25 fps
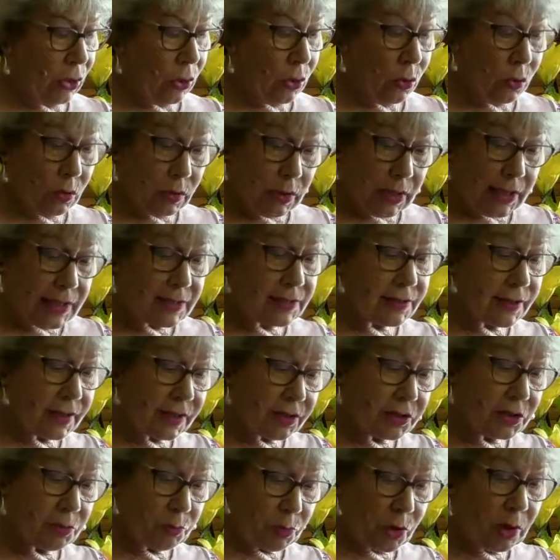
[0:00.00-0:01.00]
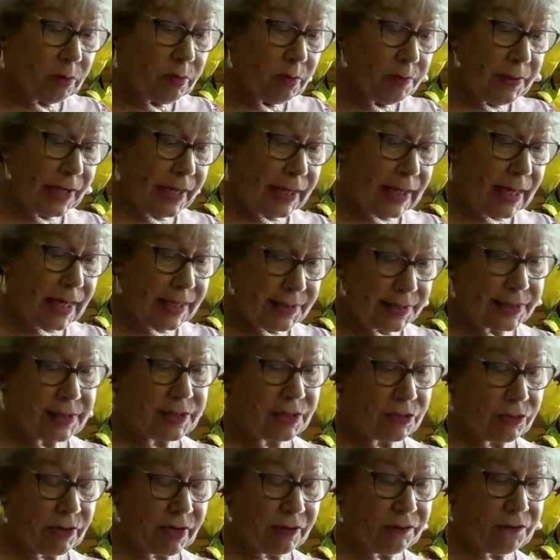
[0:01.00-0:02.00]
All these things are probably
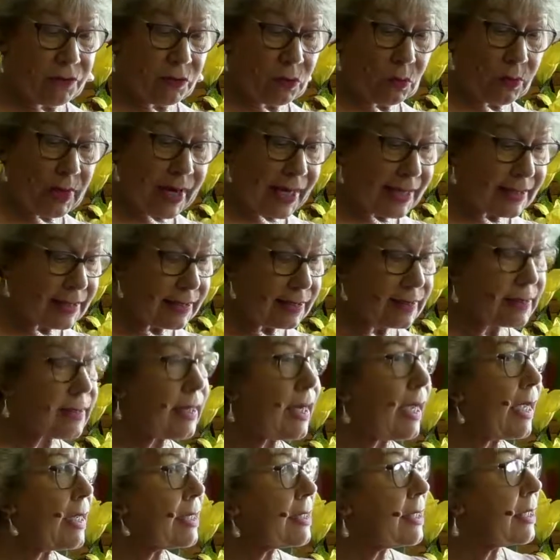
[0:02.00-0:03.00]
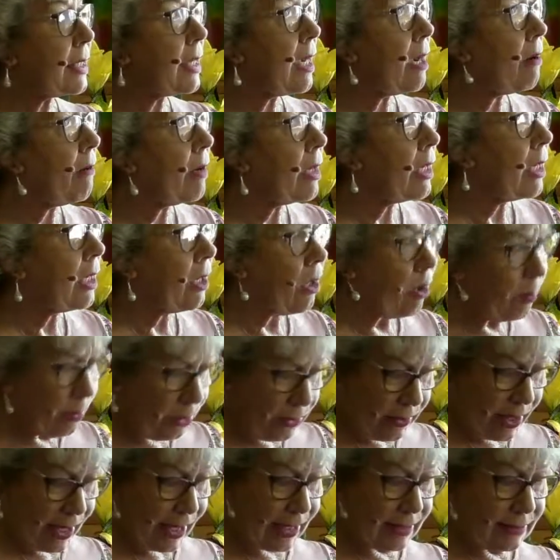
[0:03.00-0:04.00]
necessary for the way society currently
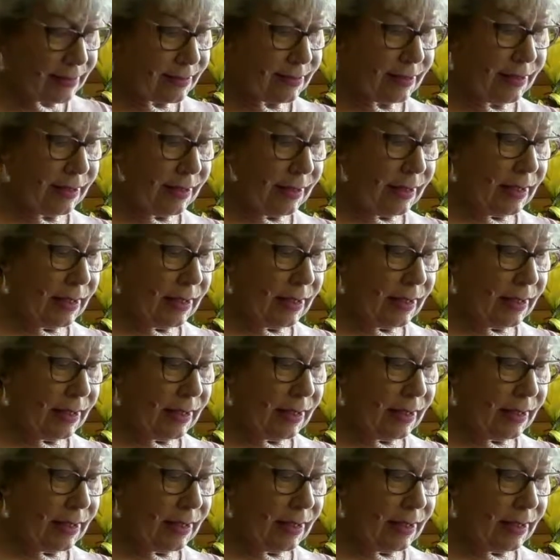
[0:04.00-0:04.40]
operates,